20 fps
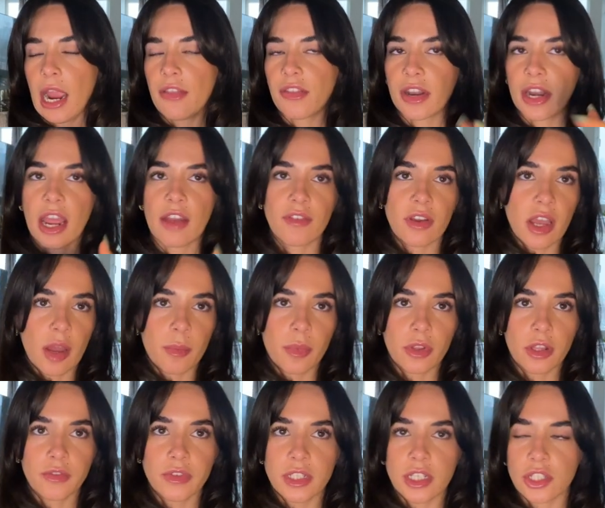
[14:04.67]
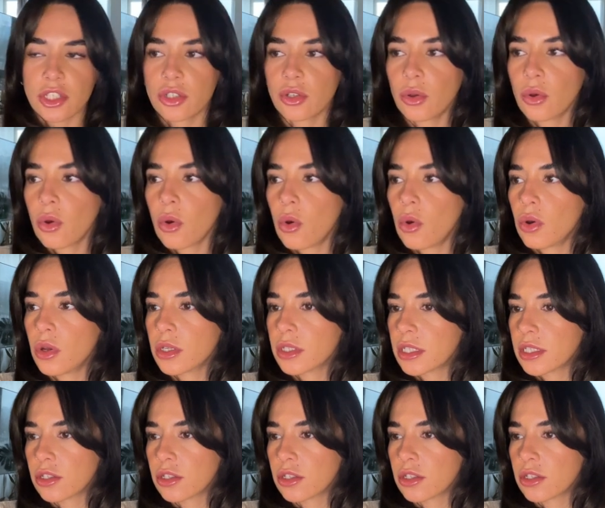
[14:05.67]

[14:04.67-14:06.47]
And then I have a couple of additional goals.